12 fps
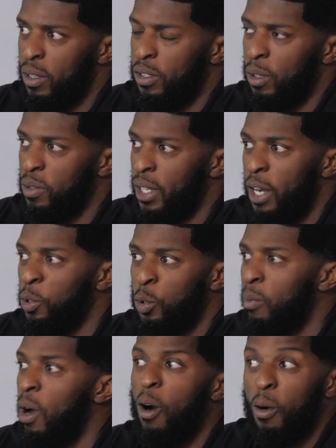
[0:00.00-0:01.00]
So it's like, I don't
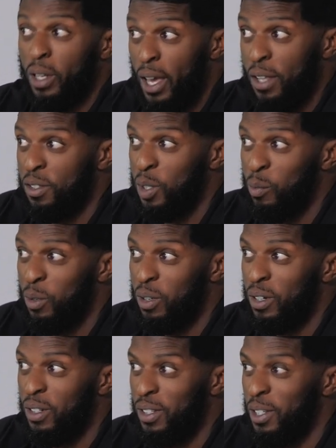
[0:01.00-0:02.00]
throw my hard hats
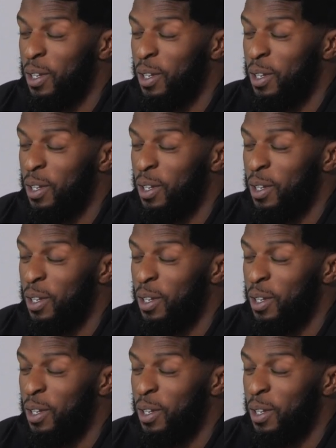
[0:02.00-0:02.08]
anymore,